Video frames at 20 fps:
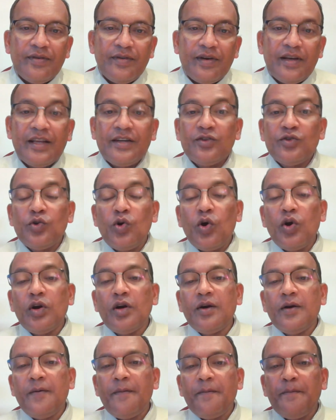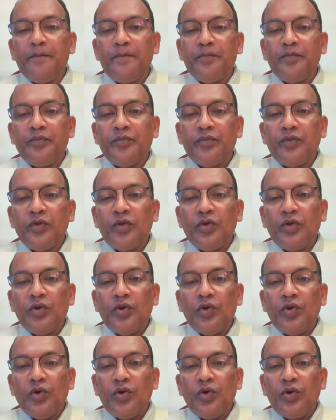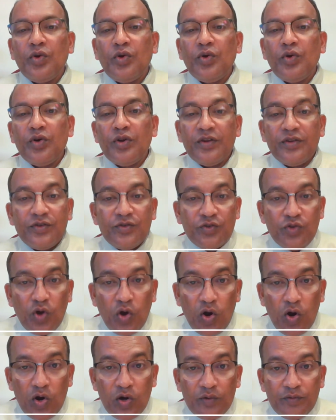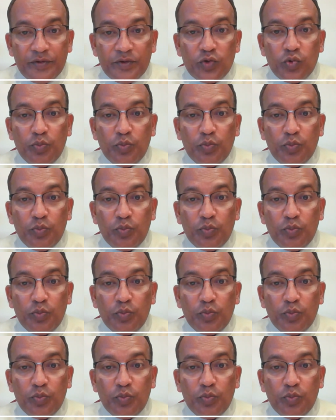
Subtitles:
Let us all resolve